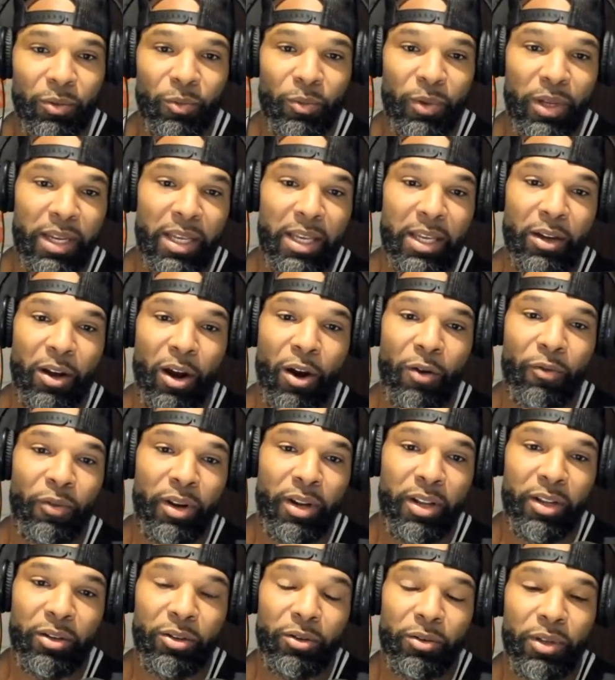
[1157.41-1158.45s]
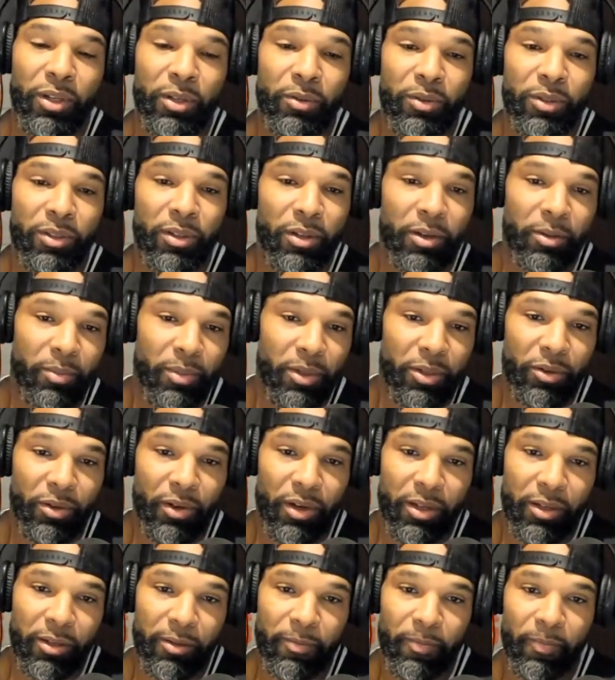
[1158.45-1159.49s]
when he already knew he was going to
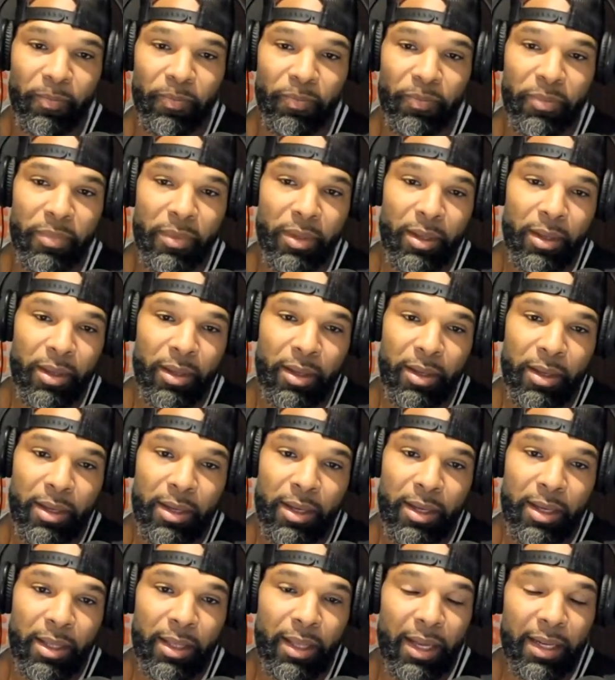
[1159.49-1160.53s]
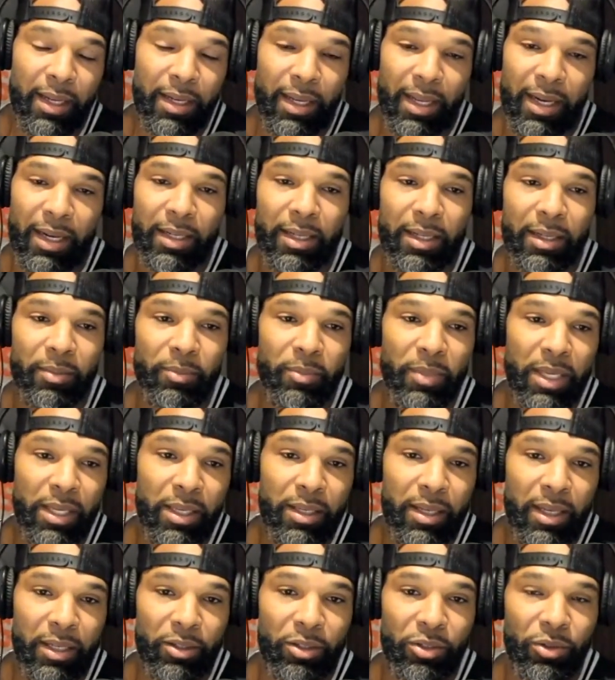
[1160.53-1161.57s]
betray him. Like, now that doesn't
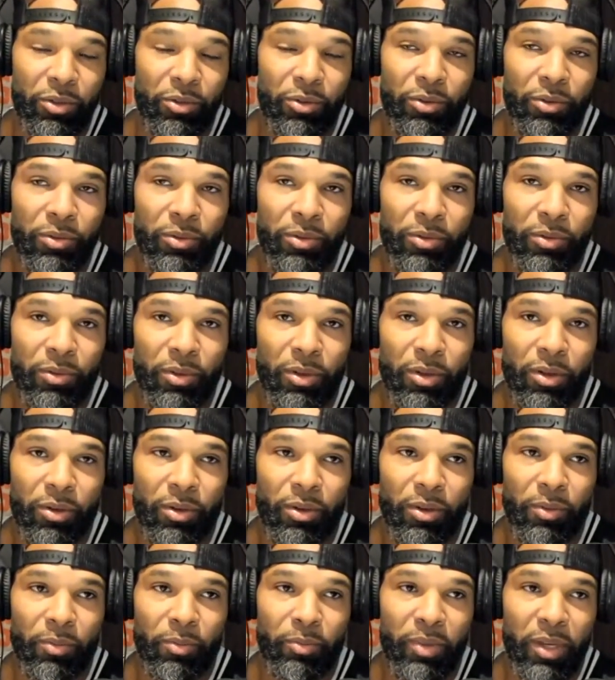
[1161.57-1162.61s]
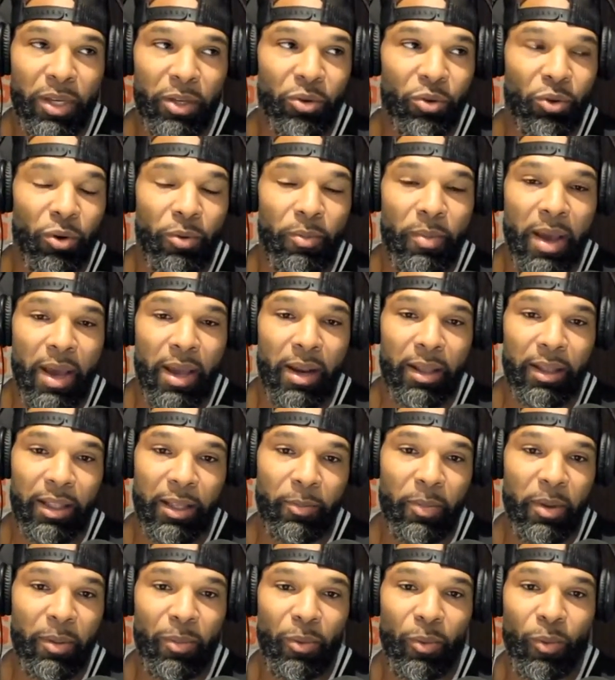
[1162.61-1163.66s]
mean that you be a doormat and
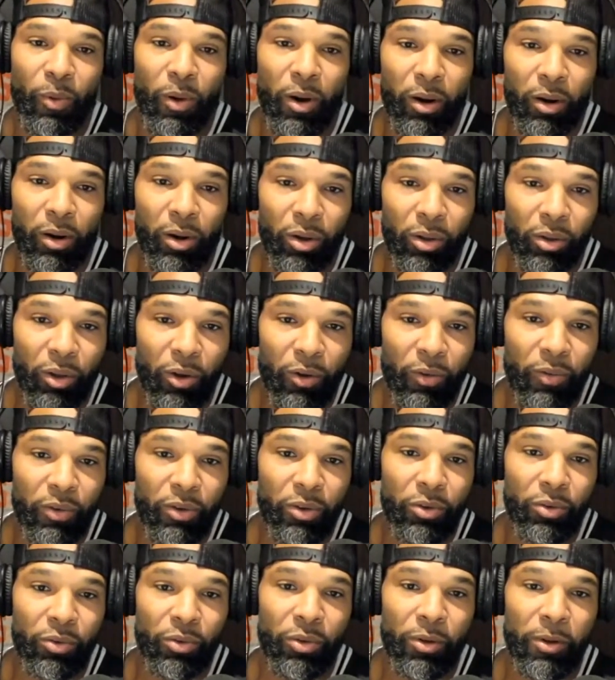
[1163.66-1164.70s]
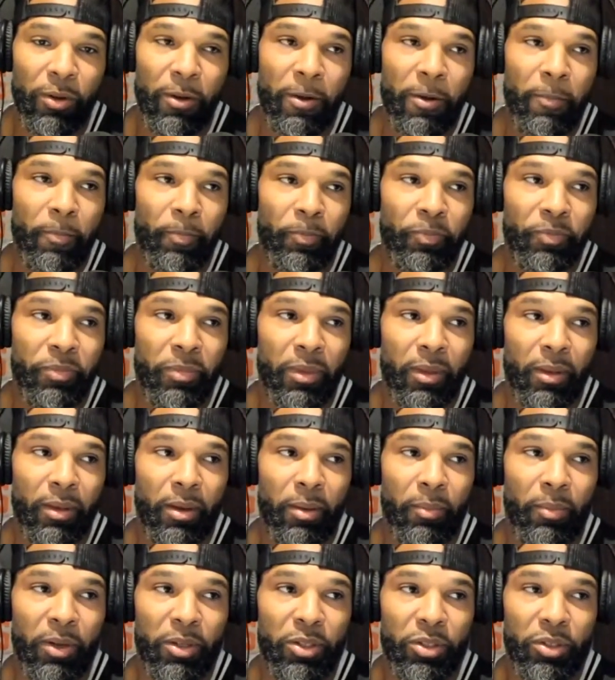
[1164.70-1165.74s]
let people walk all over you,
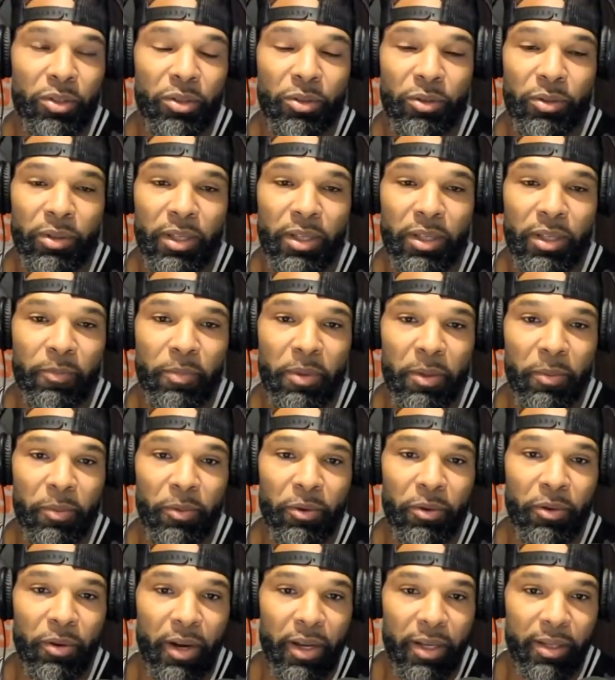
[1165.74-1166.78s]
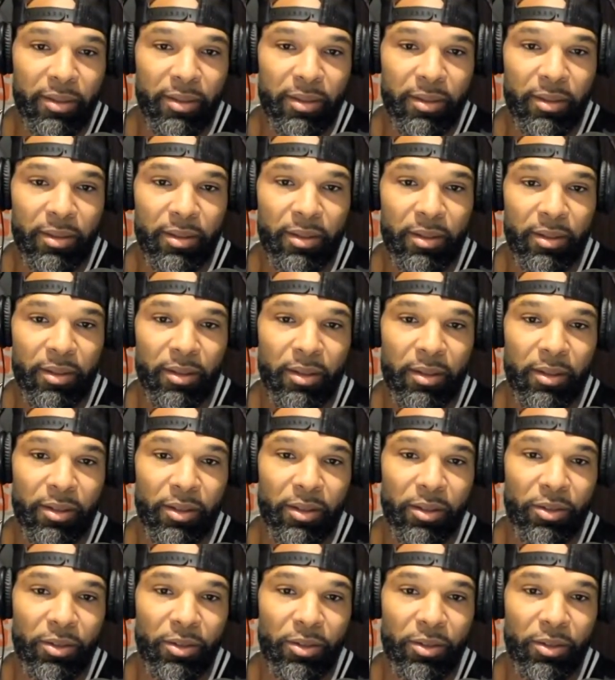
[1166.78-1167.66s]
but you do give people grace. You